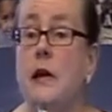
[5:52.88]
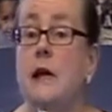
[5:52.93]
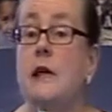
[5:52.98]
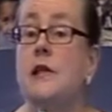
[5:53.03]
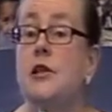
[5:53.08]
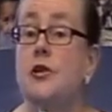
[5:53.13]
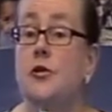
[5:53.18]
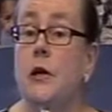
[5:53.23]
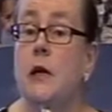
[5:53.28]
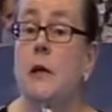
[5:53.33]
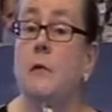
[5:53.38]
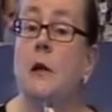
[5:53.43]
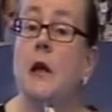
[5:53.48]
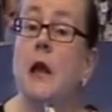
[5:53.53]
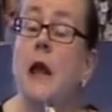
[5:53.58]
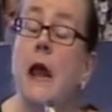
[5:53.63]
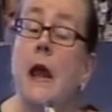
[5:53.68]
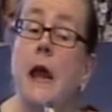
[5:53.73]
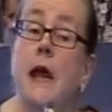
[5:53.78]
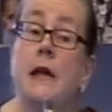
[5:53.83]
extreme
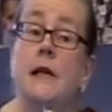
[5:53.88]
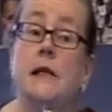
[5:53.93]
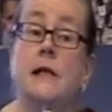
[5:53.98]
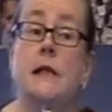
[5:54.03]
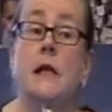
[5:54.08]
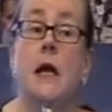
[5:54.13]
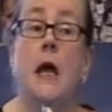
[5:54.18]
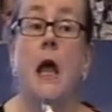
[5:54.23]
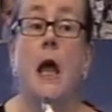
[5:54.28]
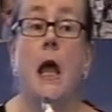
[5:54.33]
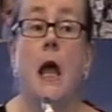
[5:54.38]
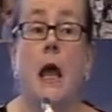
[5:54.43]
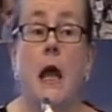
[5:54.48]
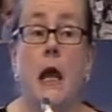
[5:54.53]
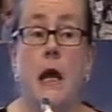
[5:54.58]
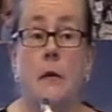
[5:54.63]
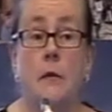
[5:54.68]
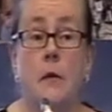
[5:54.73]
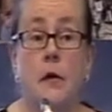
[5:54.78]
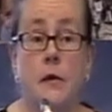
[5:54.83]
case.
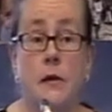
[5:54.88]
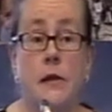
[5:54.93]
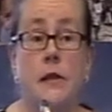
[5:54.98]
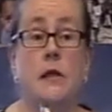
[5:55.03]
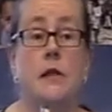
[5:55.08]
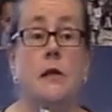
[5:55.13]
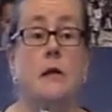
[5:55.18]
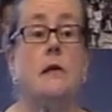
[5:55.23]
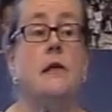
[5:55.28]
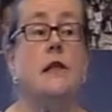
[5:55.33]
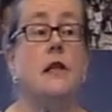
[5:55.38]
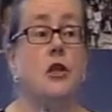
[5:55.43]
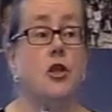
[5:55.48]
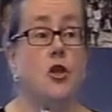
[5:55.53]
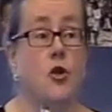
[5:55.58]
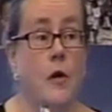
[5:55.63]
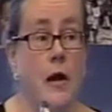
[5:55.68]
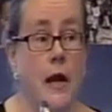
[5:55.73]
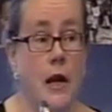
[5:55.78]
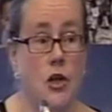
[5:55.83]
In most
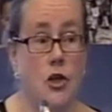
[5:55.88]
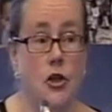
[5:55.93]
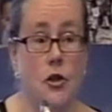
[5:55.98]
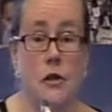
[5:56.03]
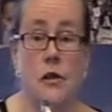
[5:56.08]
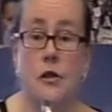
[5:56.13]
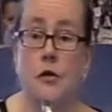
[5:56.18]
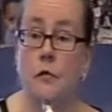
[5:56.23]
situations,